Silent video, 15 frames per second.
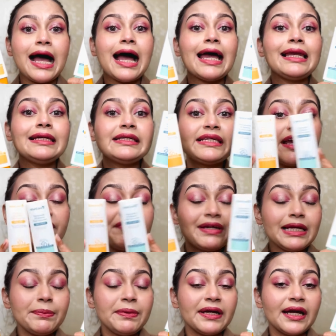I'll
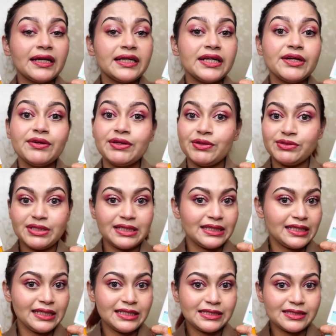definitely be continuing using
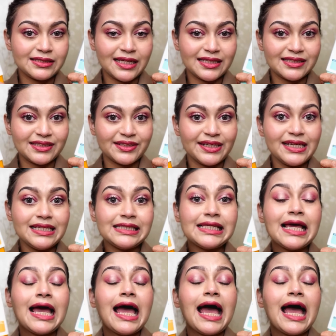these sunscreens,